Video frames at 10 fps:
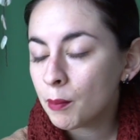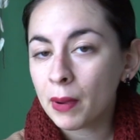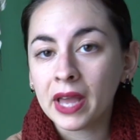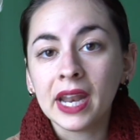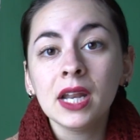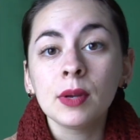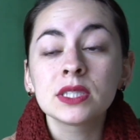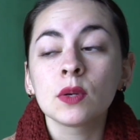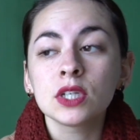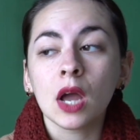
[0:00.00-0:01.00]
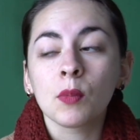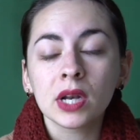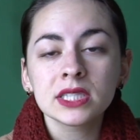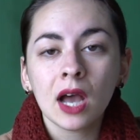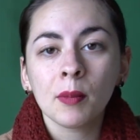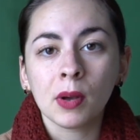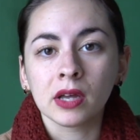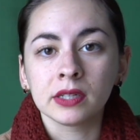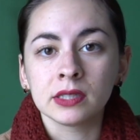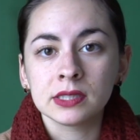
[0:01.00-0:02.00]
But anyway, so I wanted to hop
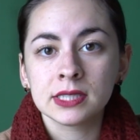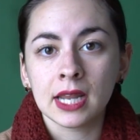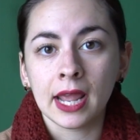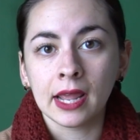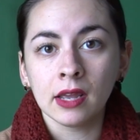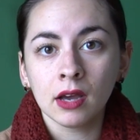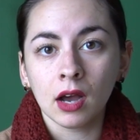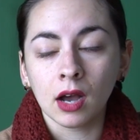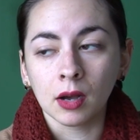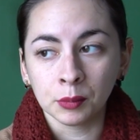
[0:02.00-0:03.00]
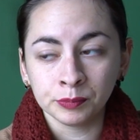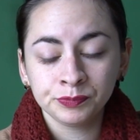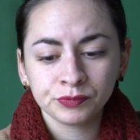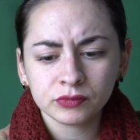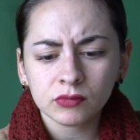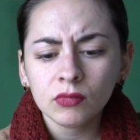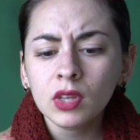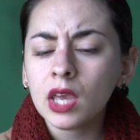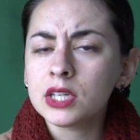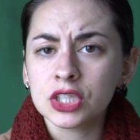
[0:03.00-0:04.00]
on today, and
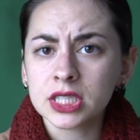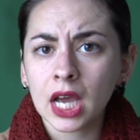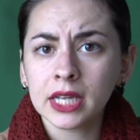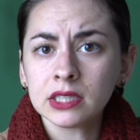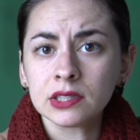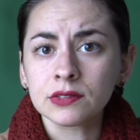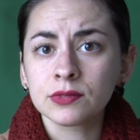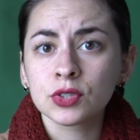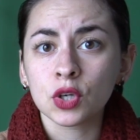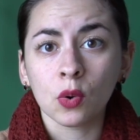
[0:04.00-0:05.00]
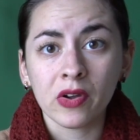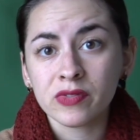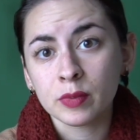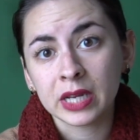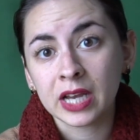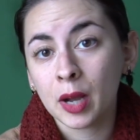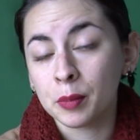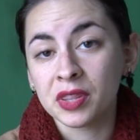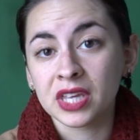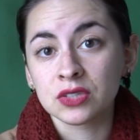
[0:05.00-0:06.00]
just kind of show everybody a
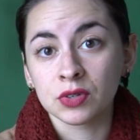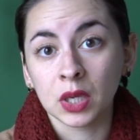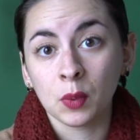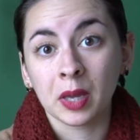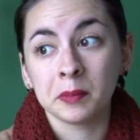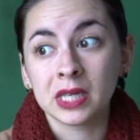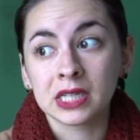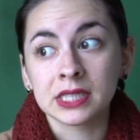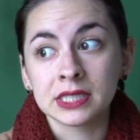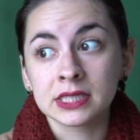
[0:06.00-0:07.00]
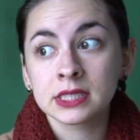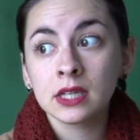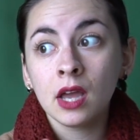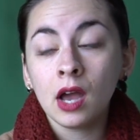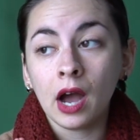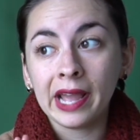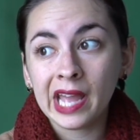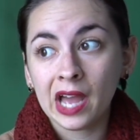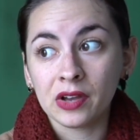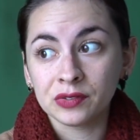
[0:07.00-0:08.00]
couple of things really quick because I
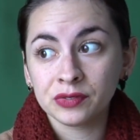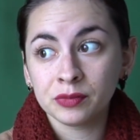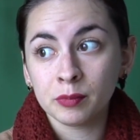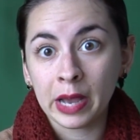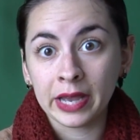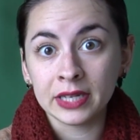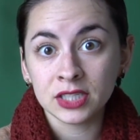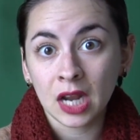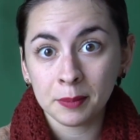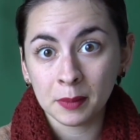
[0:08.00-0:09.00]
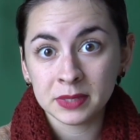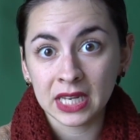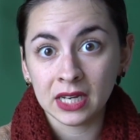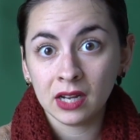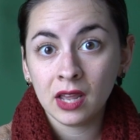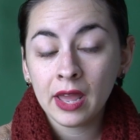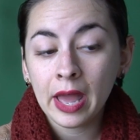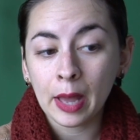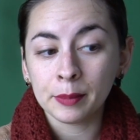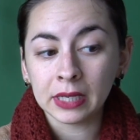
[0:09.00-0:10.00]
have my shop update
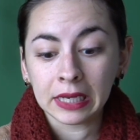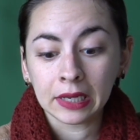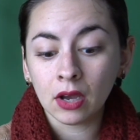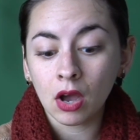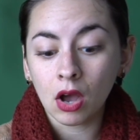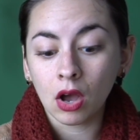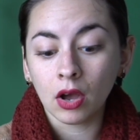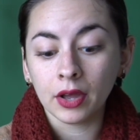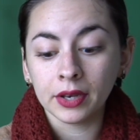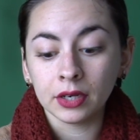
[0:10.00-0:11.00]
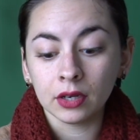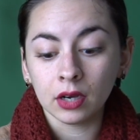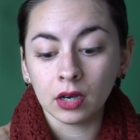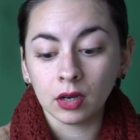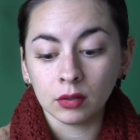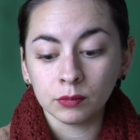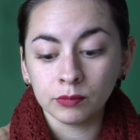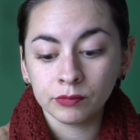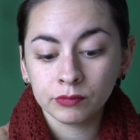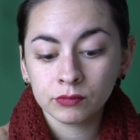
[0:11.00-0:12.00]
happening on,